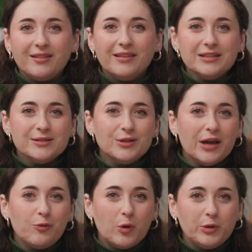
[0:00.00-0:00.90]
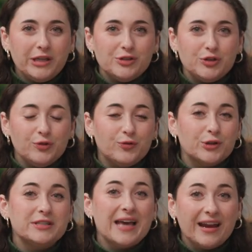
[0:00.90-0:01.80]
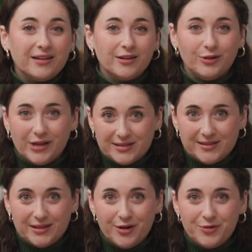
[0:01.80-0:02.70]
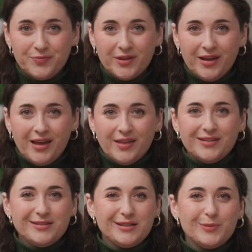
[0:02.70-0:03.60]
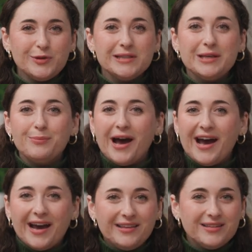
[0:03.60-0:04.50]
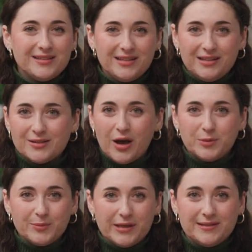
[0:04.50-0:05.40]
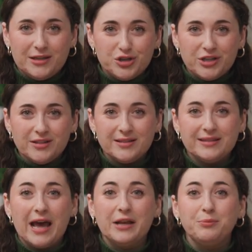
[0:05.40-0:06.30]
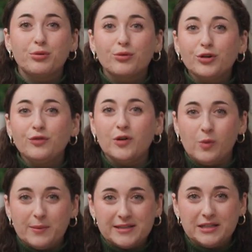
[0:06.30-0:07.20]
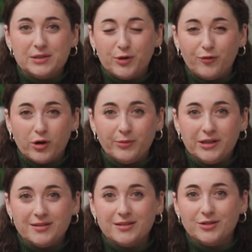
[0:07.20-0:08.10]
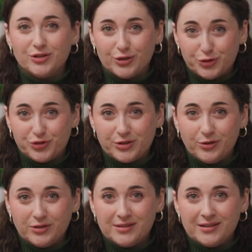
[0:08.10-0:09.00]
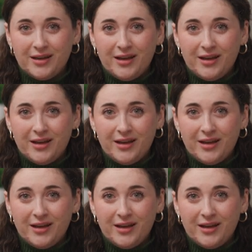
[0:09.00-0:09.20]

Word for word: let's look at what we can do for technical SEO. This is mostly behind the scenes optimizations that improve a website's performance in search results.